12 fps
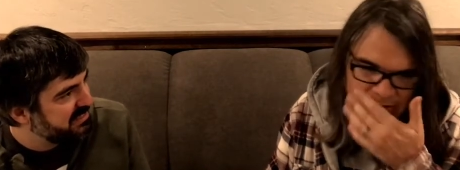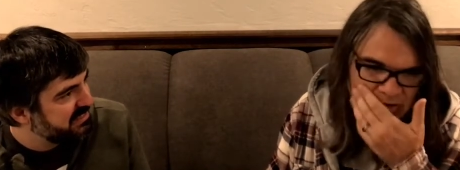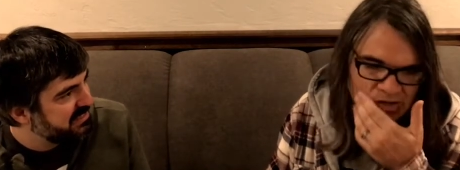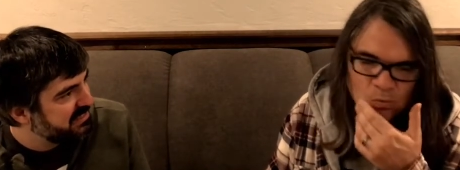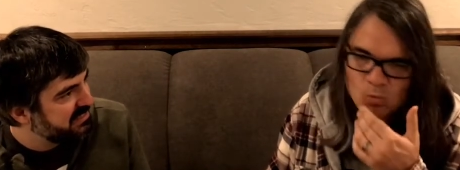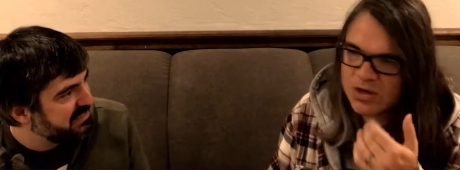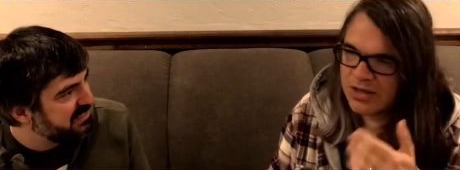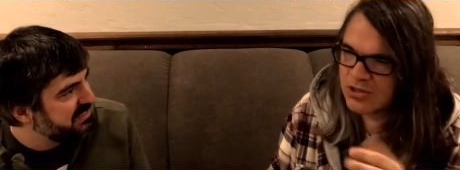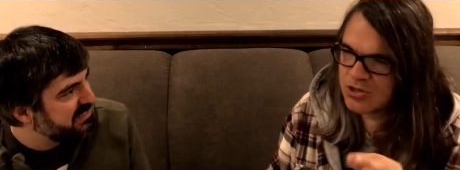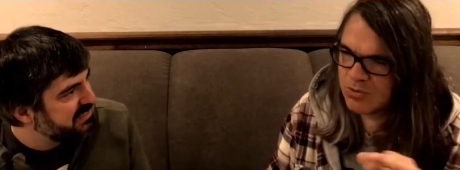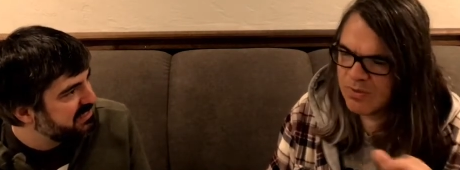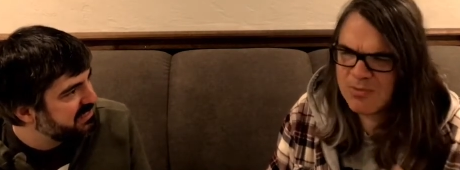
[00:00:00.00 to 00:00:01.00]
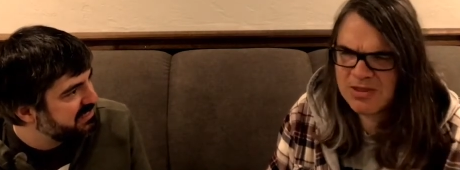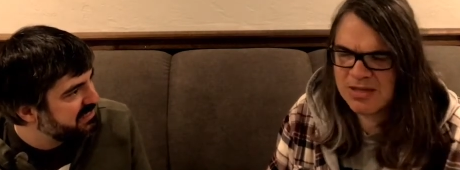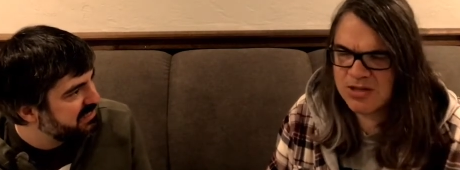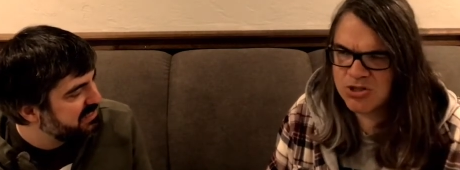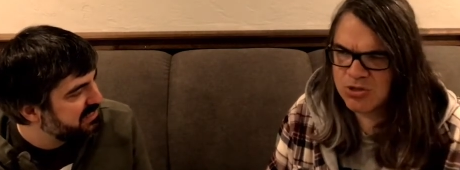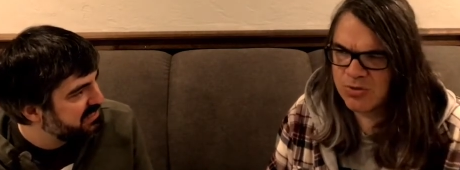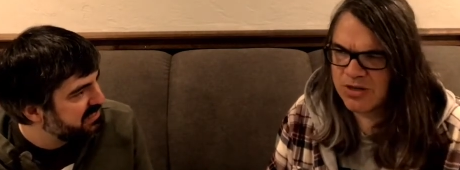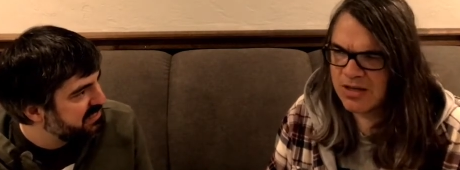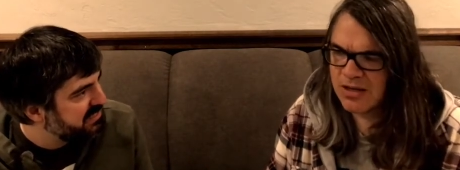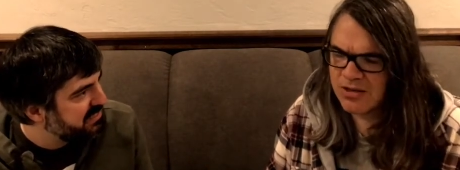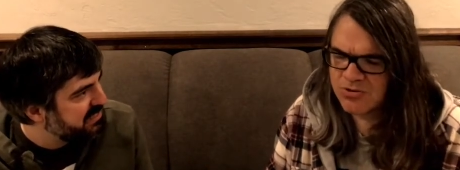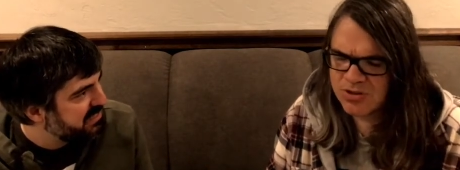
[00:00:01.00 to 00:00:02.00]
Speaker 1: like one issue, maybe the issue where they
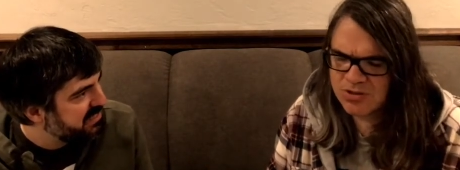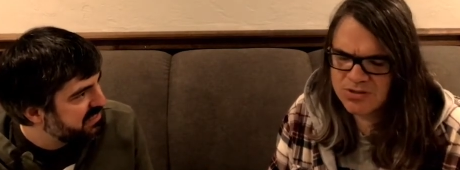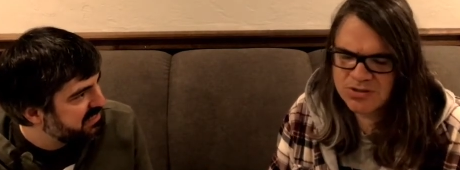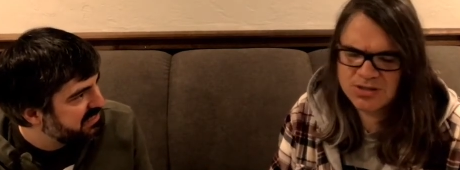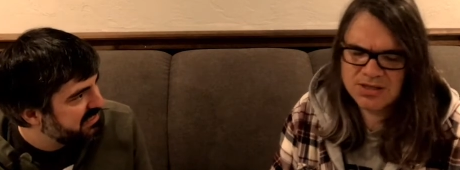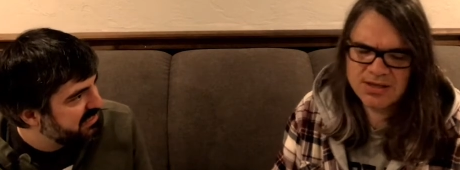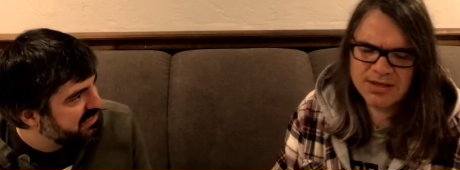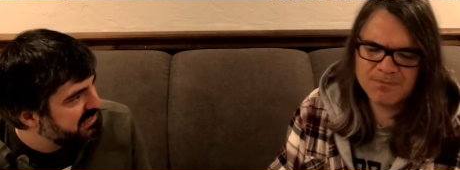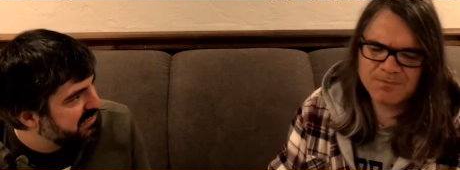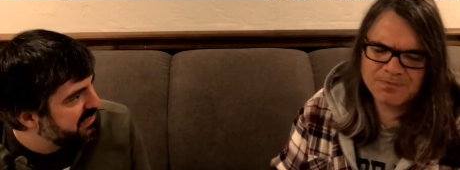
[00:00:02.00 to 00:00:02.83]
introduce the um,